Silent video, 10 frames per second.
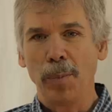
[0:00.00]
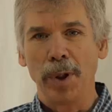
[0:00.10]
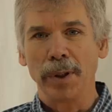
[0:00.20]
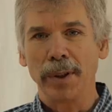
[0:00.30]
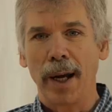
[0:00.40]

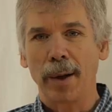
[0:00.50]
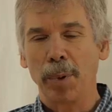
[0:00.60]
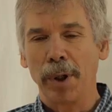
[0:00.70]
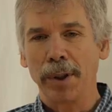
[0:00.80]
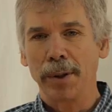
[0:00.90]
but an exact
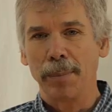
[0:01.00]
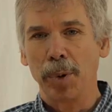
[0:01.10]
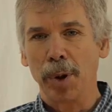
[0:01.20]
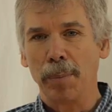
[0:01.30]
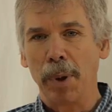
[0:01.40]
place to
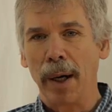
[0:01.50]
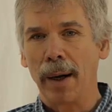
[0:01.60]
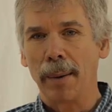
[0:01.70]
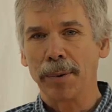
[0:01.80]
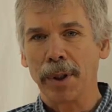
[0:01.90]
put a
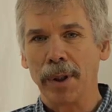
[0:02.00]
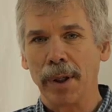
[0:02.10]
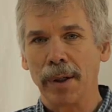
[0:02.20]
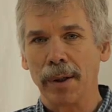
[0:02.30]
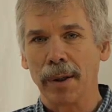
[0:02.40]
biopsy
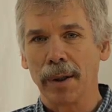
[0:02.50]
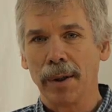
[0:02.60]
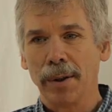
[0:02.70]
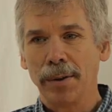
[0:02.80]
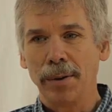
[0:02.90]
needle
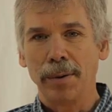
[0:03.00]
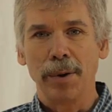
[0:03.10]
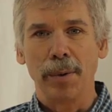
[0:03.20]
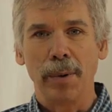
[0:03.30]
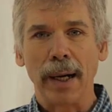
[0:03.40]
to
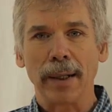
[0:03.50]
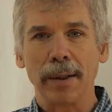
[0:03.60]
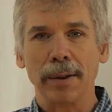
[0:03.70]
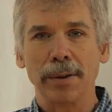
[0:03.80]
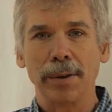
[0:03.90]

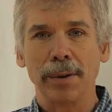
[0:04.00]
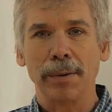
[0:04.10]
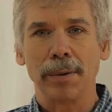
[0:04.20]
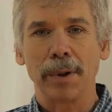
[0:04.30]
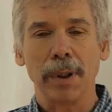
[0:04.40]
direct it
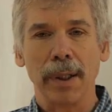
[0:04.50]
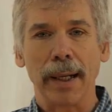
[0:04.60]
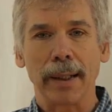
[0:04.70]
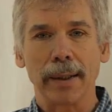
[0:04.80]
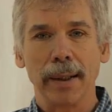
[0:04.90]
to
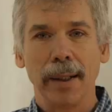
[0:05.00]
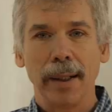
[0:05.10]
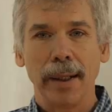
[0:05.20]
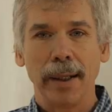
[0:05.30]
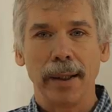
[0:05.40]
collect
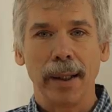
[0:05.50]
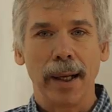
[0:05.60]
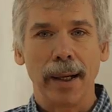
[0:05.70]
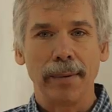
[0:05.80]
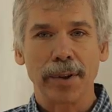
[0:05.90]
a
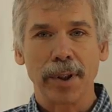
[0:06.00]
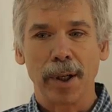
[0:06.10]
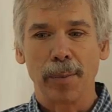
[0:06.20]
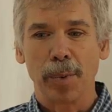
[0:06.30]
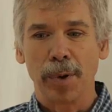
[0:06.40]
live
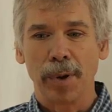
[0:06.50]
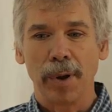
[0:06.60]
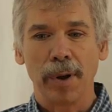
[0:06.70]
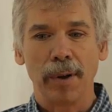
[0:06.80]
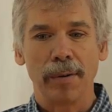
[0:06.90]

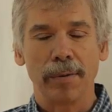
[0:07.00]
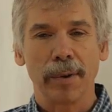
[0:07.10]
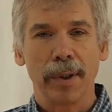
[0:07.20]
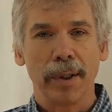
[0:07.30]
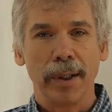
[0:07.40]
sample of
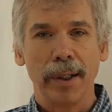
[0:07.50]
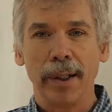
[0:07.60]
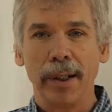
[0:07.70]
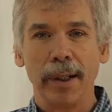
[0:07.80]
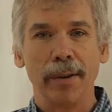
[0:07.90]

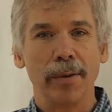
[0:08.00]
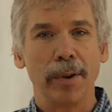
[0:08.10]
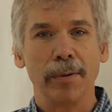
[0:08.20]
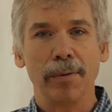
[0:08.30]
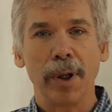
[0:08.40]
any of
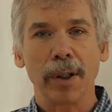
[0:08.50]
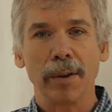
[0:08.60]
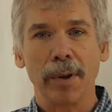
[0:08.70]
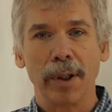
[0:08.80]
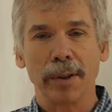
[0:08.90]
the
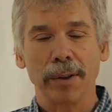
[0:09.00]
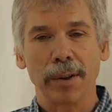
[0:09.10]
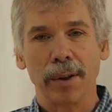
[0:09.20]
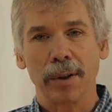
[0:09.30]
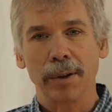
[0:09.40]
infective
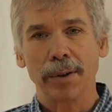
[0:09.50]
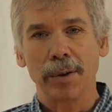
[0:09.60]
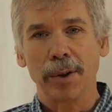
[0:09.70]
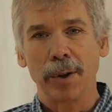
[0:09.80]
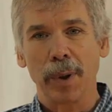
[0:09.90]
agents that are
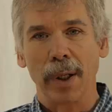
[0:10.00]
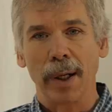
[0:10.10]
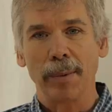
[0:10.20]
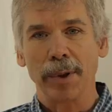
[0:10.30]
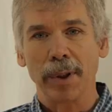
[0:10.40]
associated with
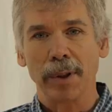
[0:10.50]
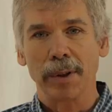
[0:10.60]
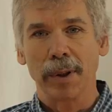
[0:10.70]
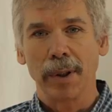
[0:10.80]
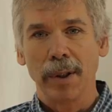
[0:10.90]
Lyme
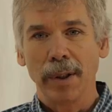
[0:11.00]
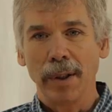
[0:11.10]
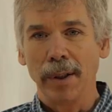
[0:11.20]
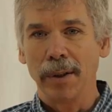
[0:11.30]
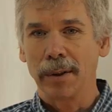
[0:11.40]
disease
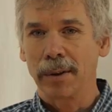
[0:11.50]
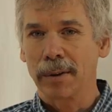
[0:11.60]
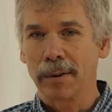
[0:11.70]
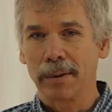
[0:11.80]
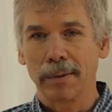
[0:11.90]
is,